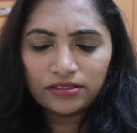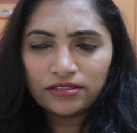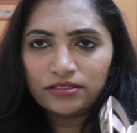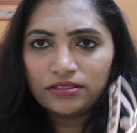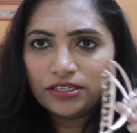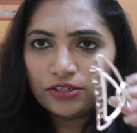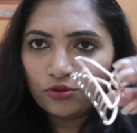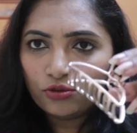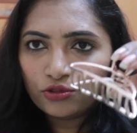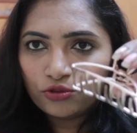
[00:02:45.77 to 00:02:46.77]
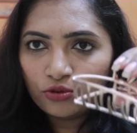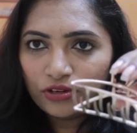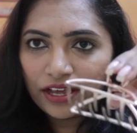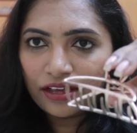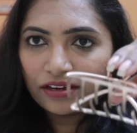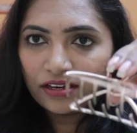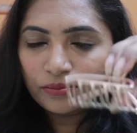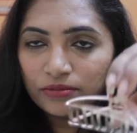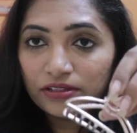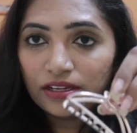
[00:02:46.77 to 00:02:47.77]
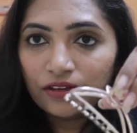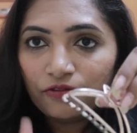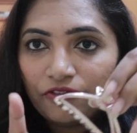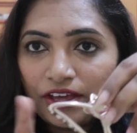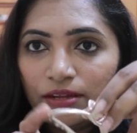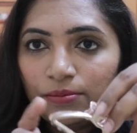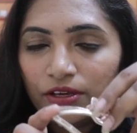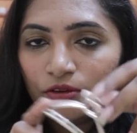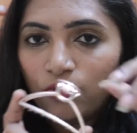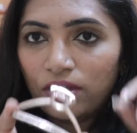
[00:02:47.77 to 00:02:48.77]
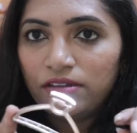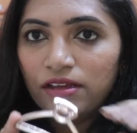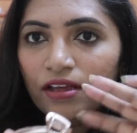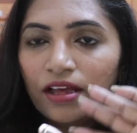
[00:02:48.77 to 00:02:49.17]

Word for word: This is the rose gold hair clip, like a very big one.